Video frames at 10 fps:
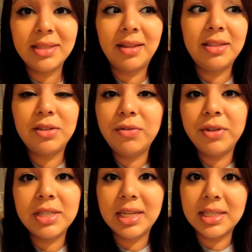it still
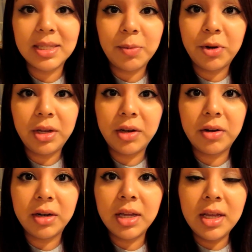feels like summer here
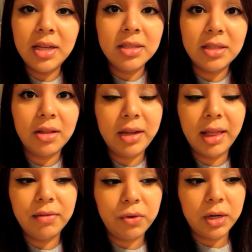in Southern
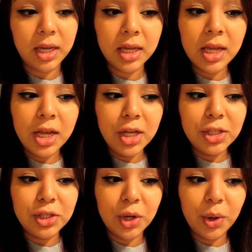California.
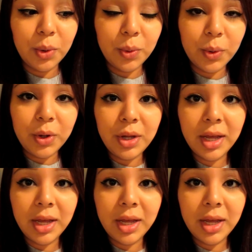So,